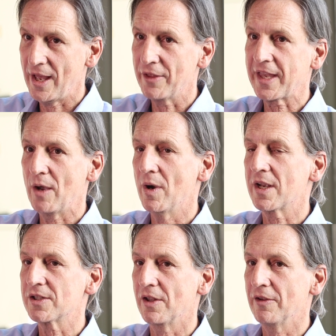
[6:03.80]
healthcare
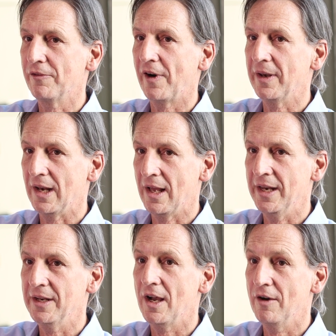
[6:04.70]
workers on the front
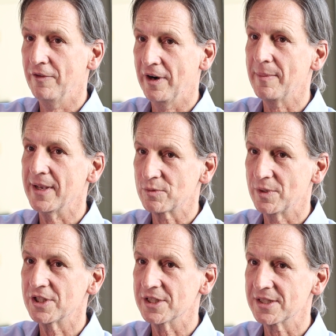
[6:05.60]
line our very best
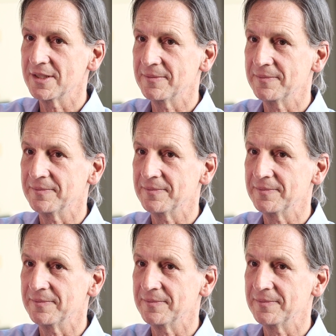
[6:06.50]
wishes.